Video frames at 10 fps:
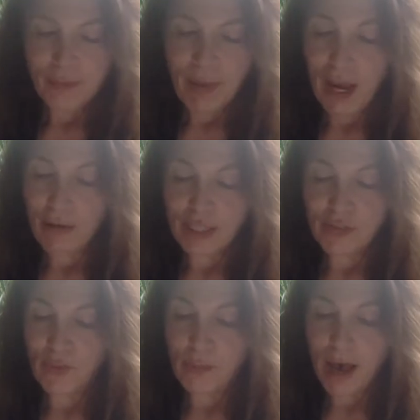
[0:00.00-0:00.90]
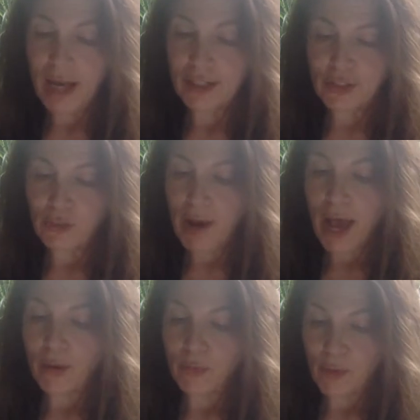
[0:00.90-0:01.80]
Parents for miles
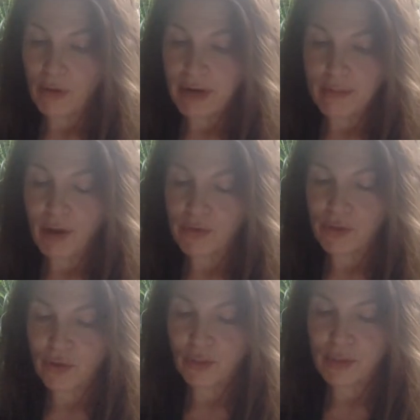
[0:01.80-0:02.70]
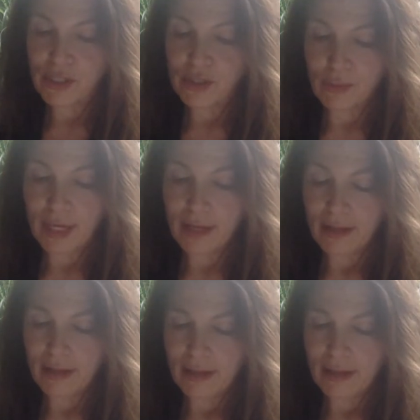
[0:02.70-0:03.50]
around worried about Zuckerman's swing.